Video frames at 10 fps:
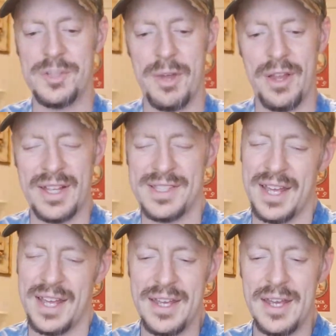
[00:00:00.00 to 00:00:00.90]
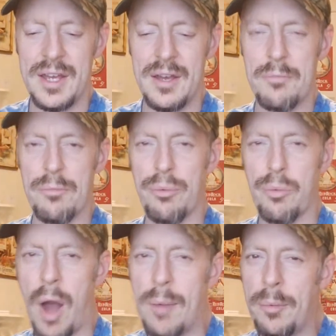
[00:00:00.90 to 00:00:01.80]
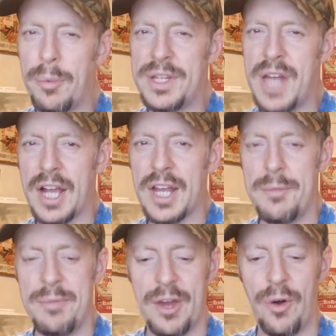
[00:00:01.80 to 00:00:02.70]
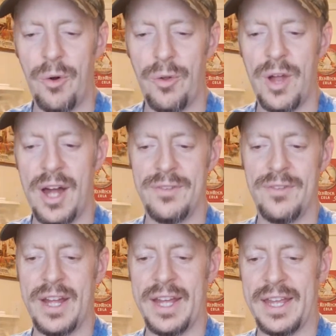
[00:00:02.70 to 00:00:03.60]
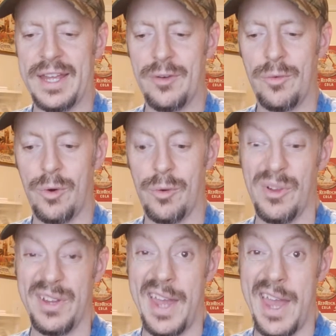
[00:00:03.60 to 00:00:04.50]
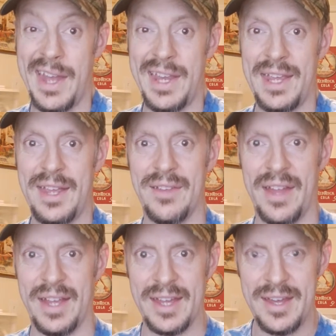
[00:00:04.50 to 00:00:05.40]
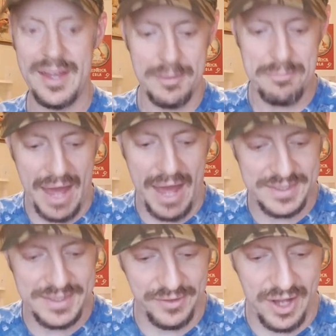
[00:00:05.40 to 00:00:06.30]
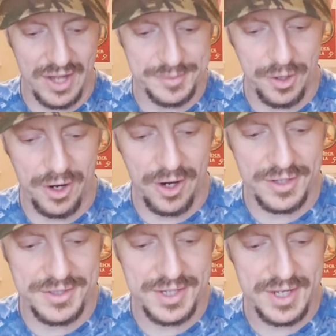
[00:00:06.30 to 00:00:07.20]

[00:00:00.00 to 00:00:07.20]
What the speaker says: But like I said, probably not going to be a whole lot of like, or really any like massively awesome cards.